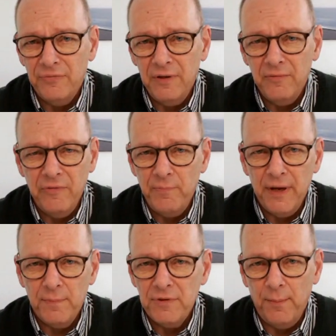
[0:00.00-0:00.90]
we
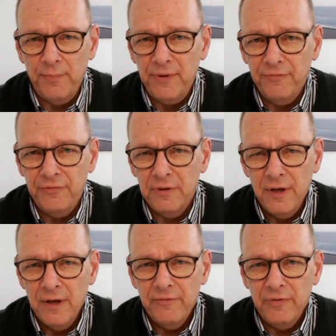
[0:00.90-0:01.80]
pick up something from
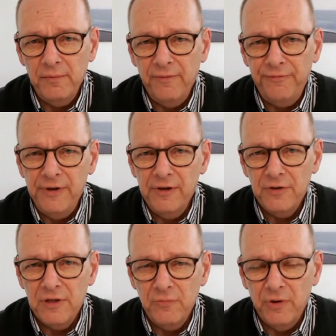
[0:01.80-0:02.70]
the
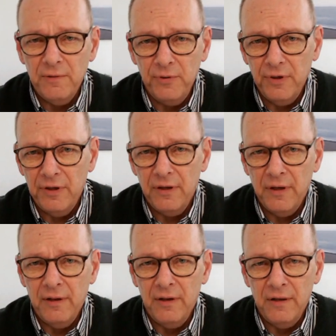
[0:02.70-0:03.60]
fields, we want to put it
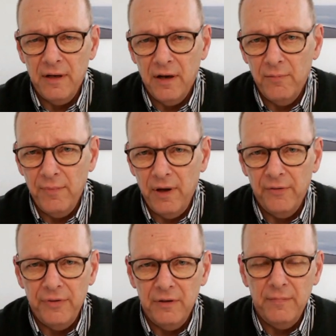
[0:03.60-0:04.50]
in our
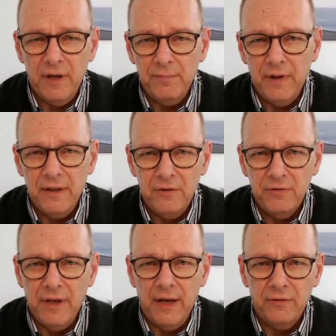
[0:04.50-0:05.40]
mouth, and like your
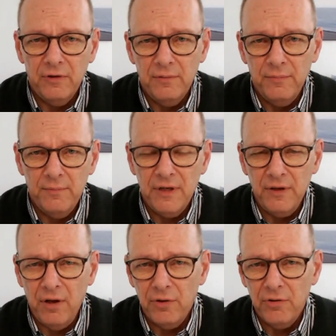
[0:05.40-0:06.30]
dad or your mom said,
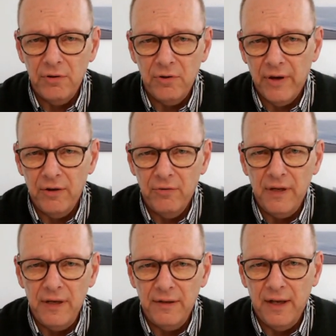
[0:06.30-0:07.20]
no, you cannot
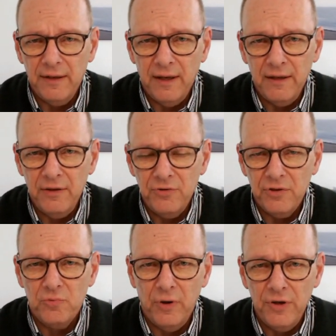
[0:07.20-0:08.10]
eat that, and you
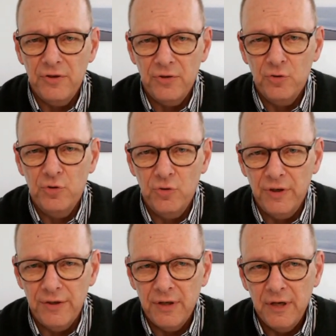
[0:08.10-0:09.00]
just want to do
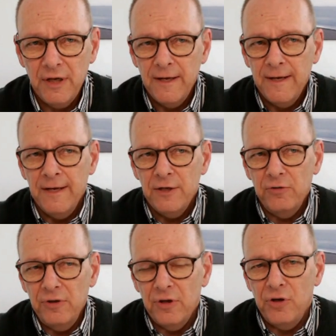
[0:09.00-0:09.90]
this.
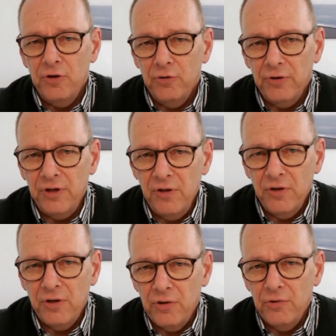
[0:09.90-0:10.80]
So
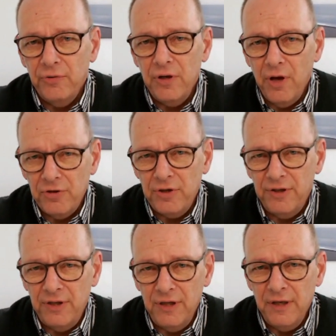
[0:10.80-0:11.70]

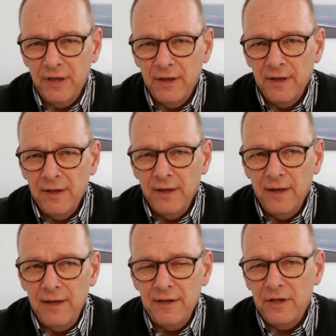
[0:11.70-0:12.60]
curiosity
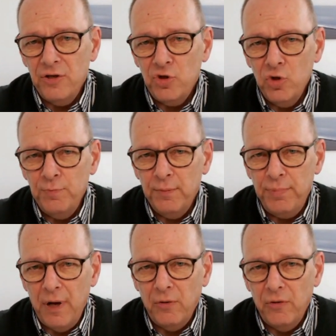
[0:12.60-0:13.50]
is a
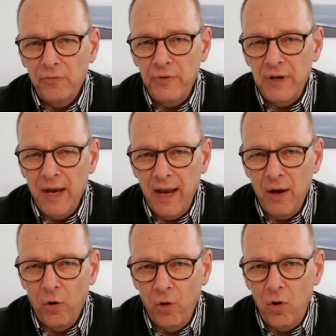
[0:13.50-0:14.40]
superpower we
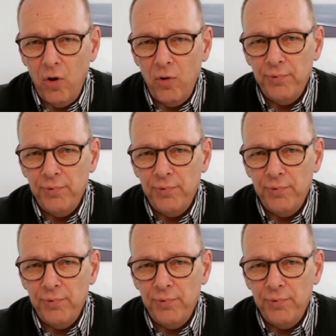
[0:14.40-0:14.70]
all